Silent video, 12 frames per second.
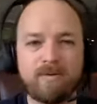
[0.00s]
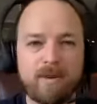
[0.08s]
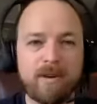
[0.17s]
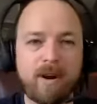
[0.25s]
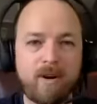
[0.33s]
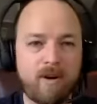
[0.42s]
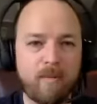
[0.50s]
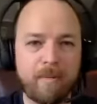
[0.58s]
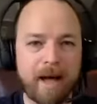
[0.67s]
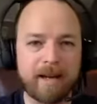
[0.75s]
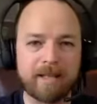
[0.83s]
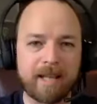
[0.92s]
treat our own
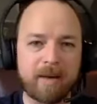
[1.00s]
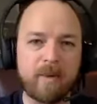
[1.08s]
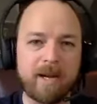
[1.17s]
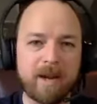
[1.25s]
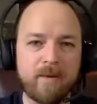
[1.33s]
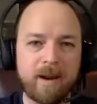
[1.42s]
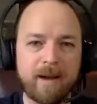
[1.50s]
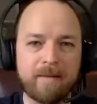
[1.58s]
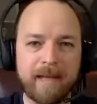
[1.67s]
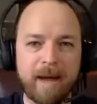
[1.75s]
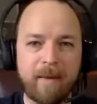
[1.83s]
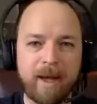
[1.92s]
body like we know
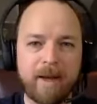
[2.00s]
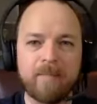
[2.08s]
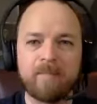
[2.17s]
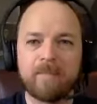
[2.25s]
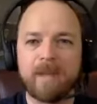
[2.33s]
enough that way.